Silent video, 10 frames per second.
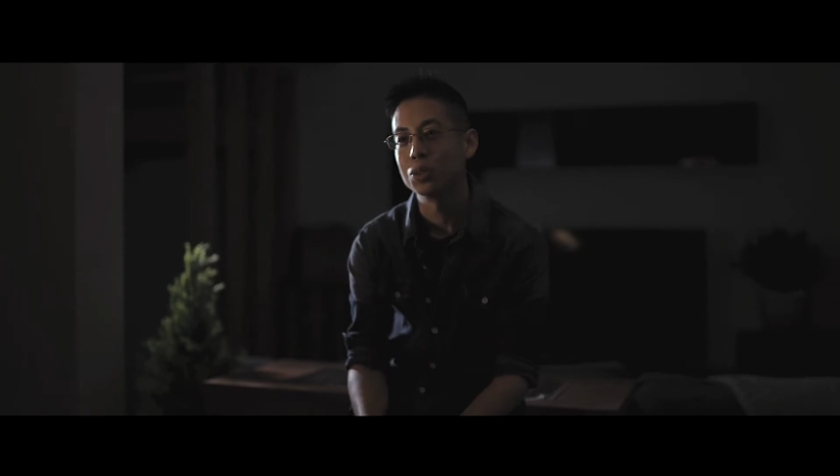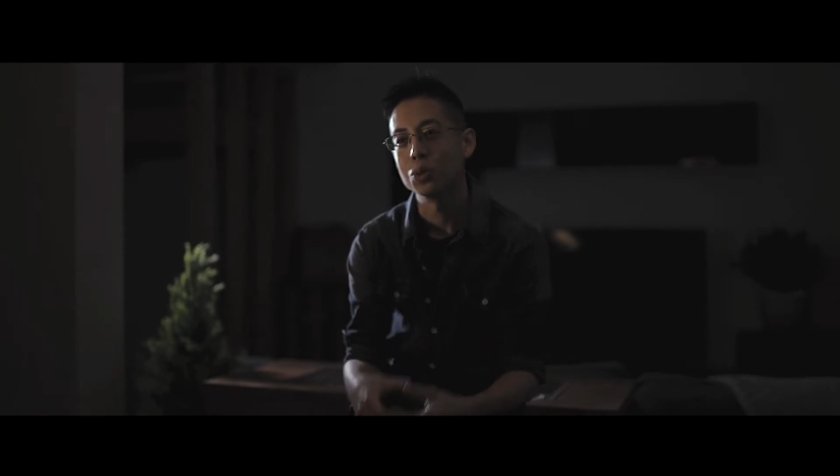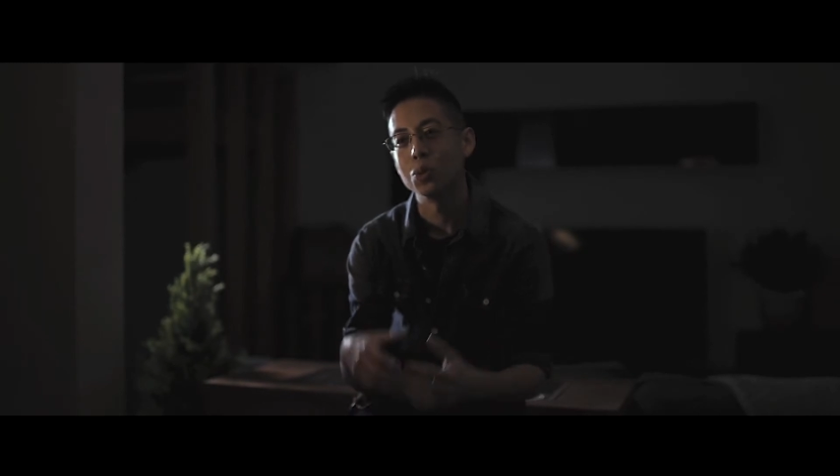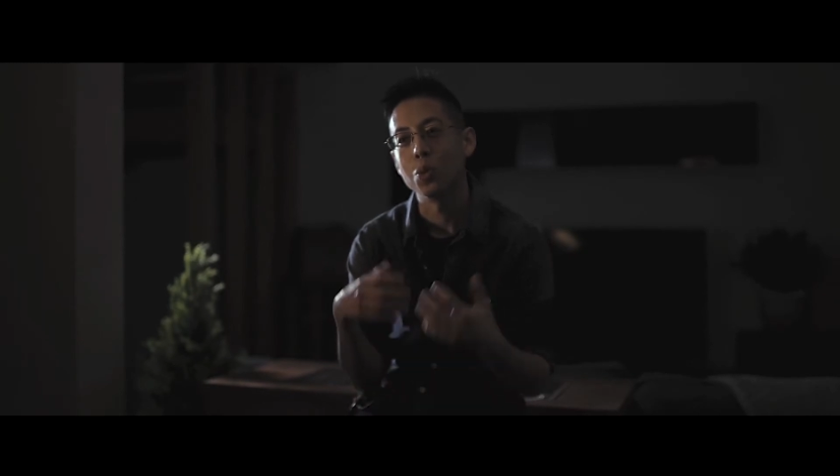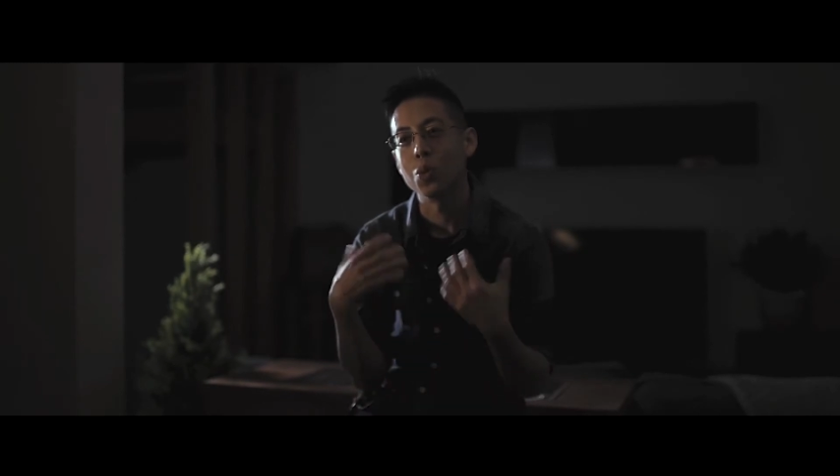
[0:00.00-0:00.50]

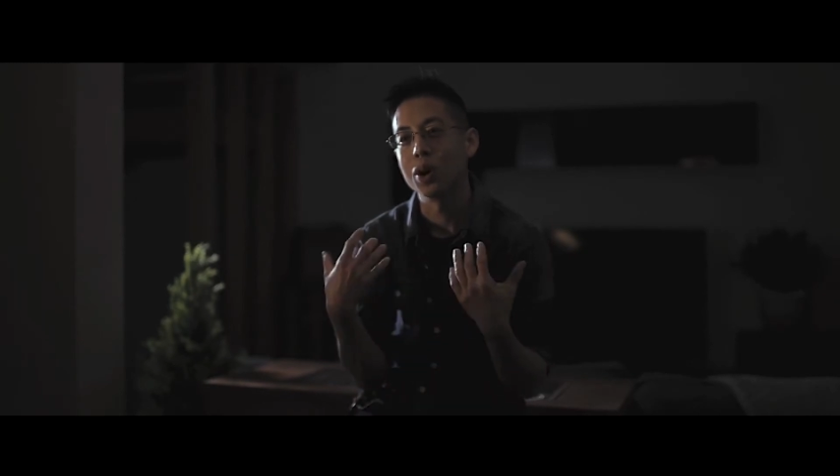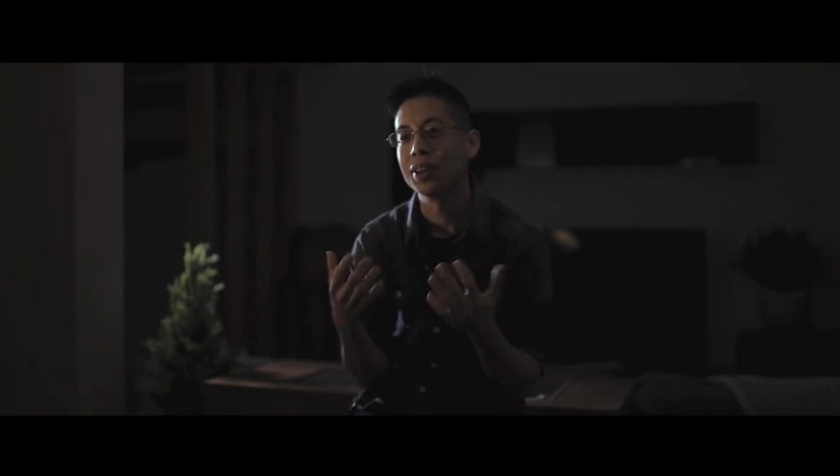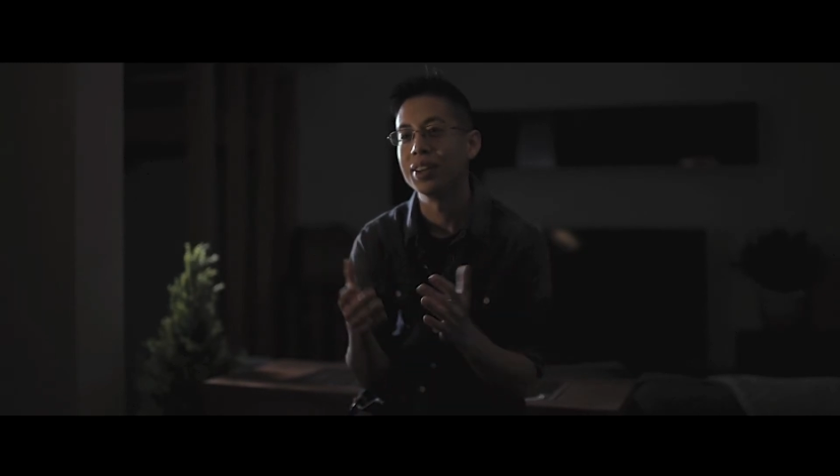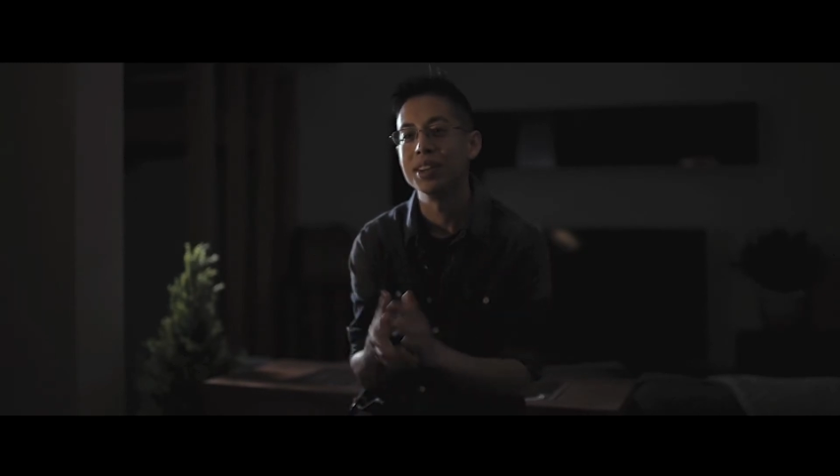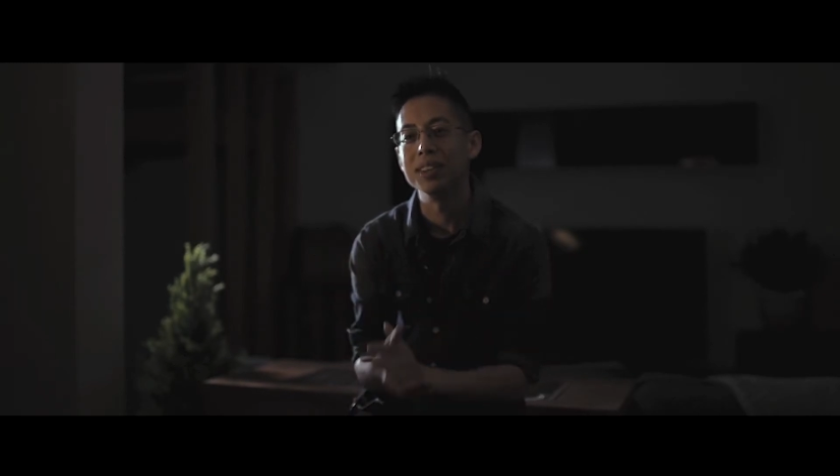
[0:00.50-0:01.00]
to
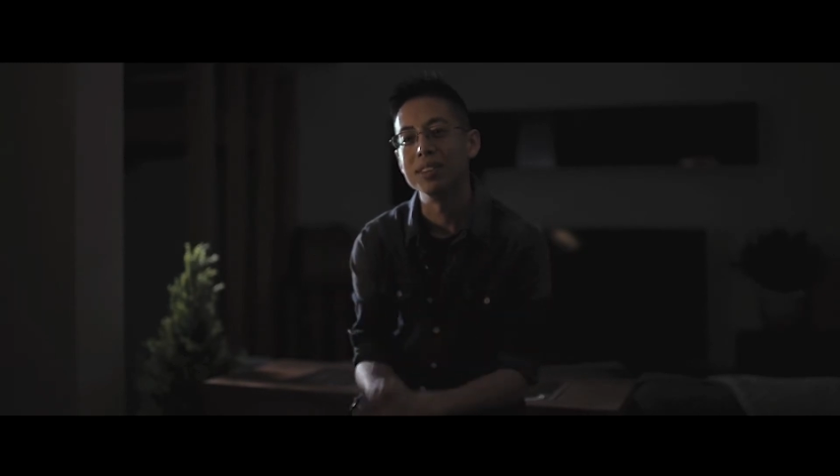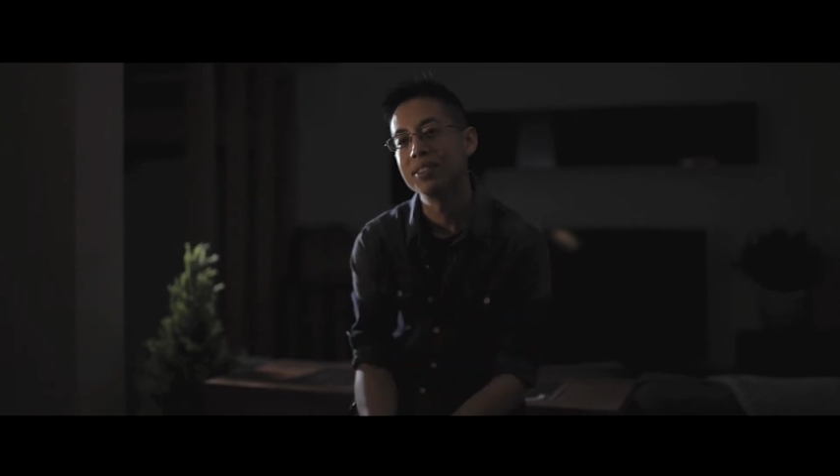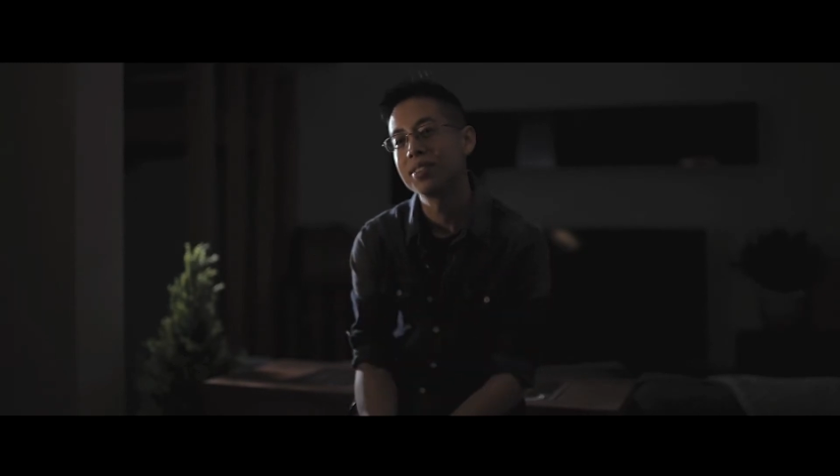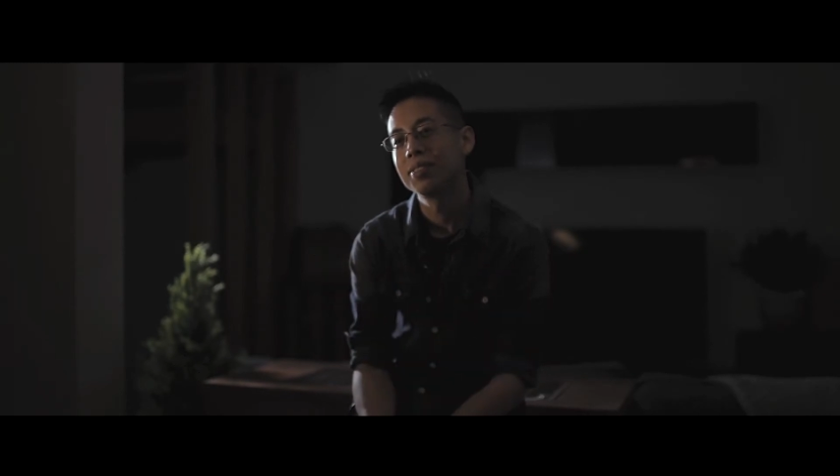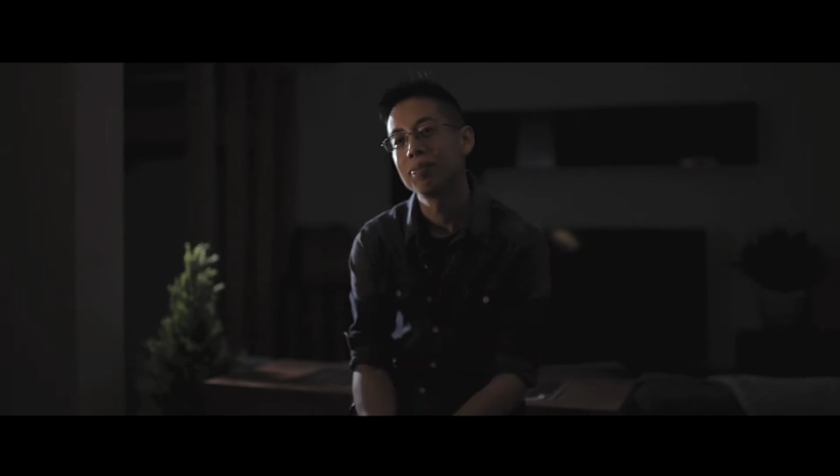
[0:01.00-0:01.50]
what it
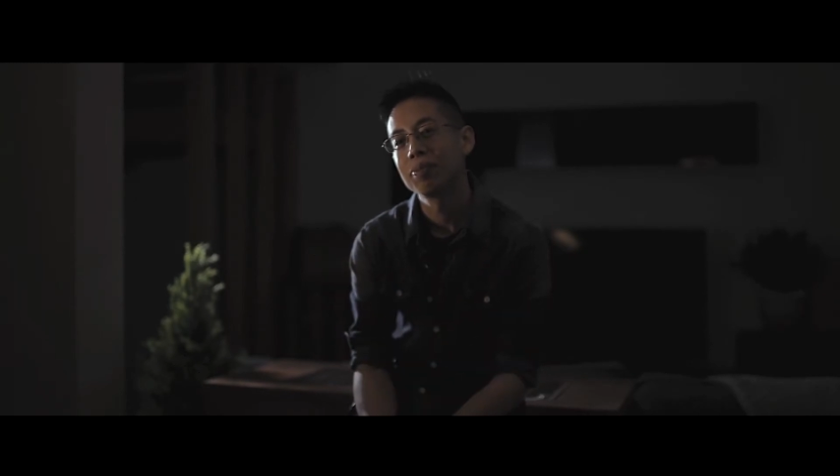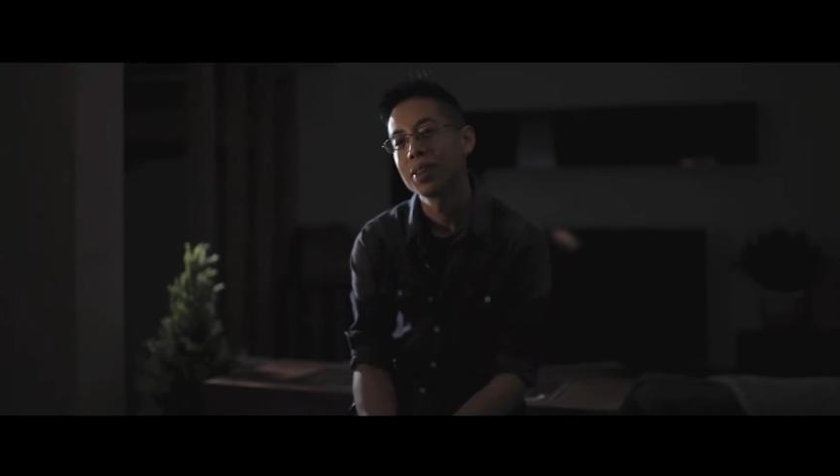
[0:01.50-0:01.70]
is.